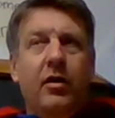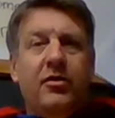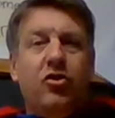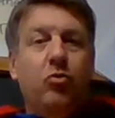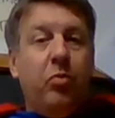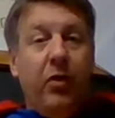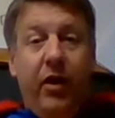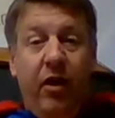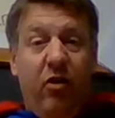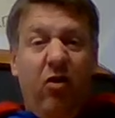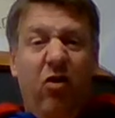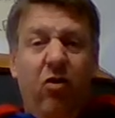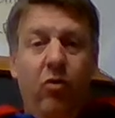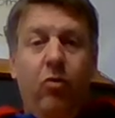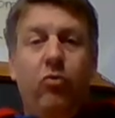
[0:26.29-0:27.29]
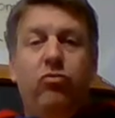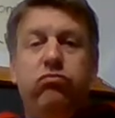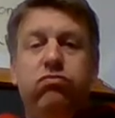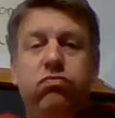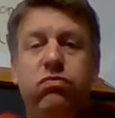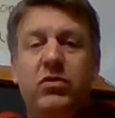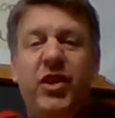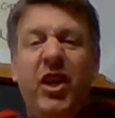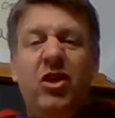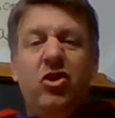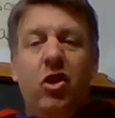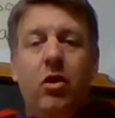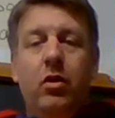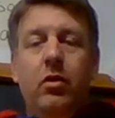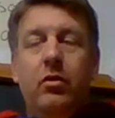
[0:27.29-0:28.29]
superhero
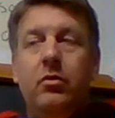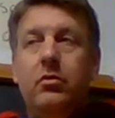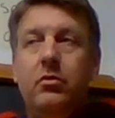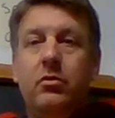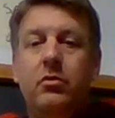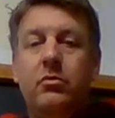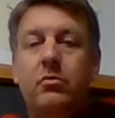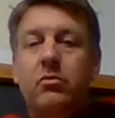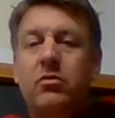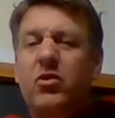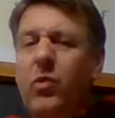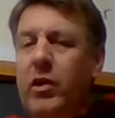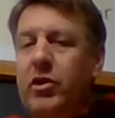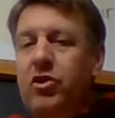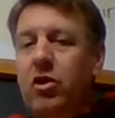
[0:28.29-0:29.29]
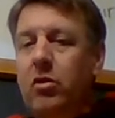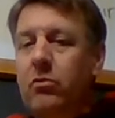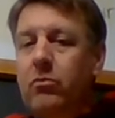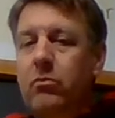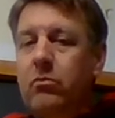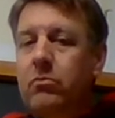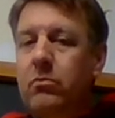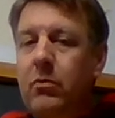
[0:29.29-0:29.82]
t-shirt, sweatshirt,